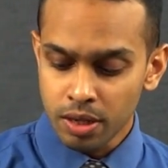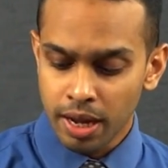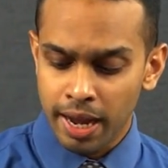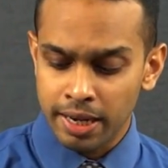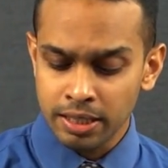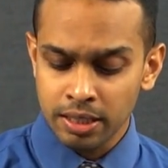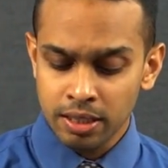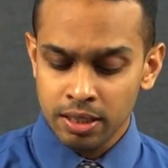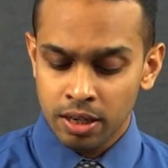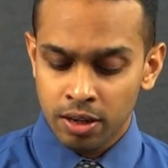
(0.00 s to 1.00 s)
And
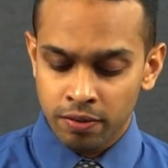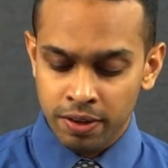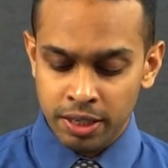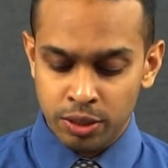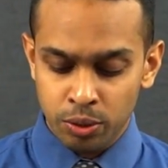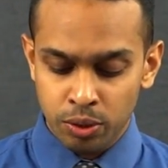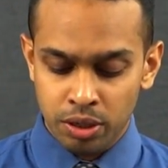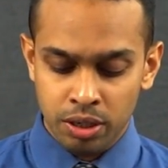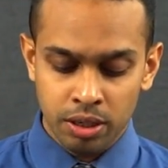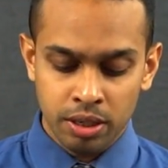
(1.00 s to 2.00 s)
we
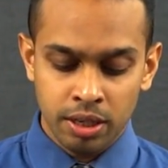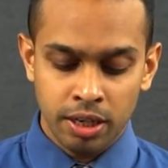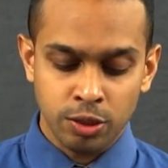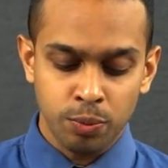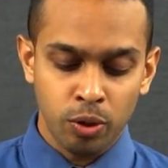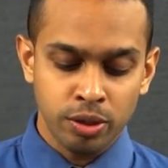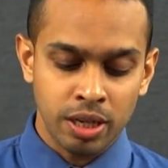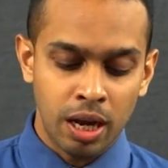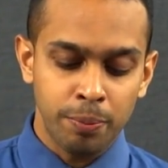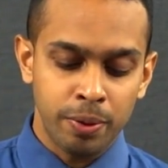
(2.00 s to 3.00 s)
took a small
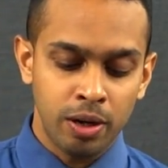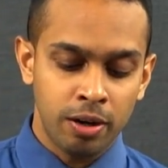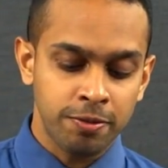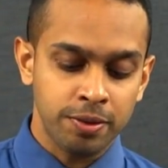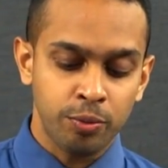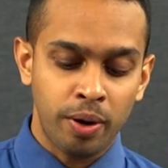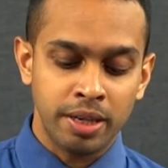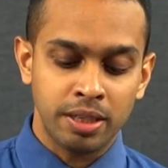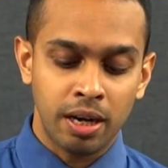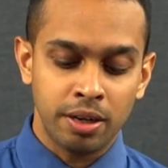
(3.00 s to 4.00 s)
sample of the
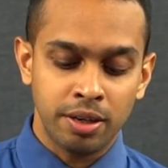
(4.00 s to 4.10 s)
white color